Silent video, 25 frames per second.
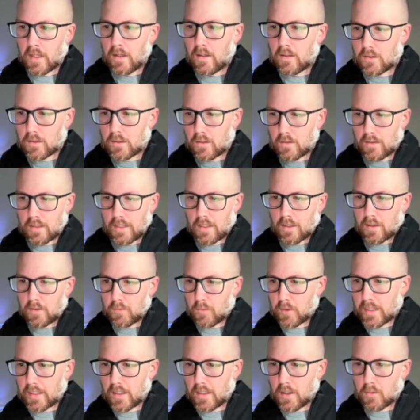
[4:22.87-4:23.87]
So there
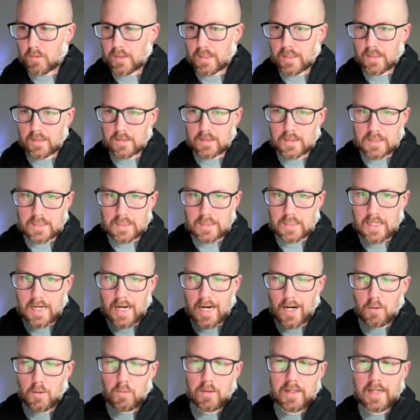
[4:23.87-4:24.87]
we go. We can see
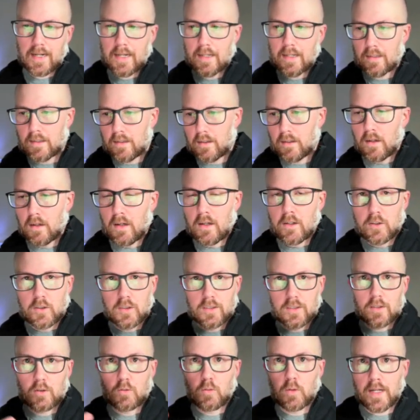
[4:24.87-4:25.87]
how we kind of
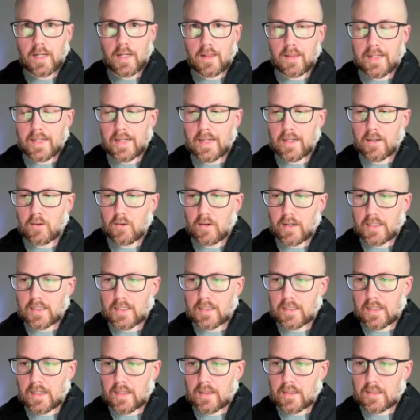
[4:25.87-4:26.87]
just quickly
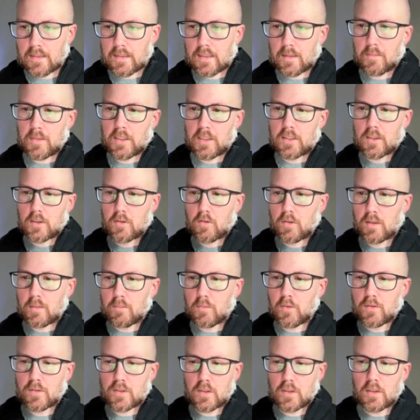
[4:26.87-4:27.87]
iterated on this image to
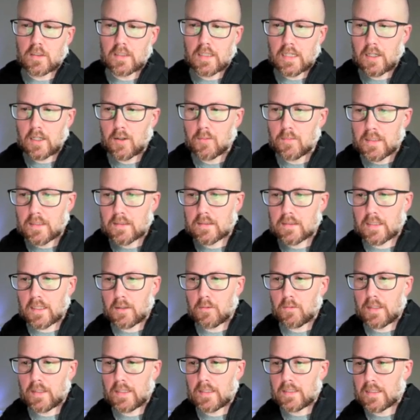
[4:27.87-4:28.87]
remove certain elements that
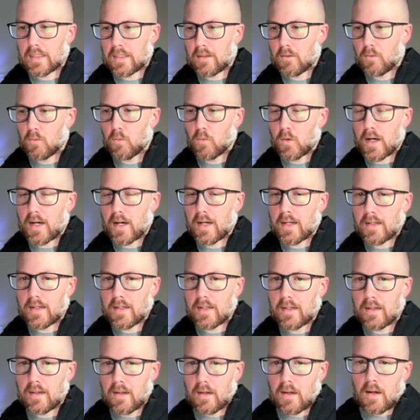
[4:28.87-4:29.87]
we didn't want in it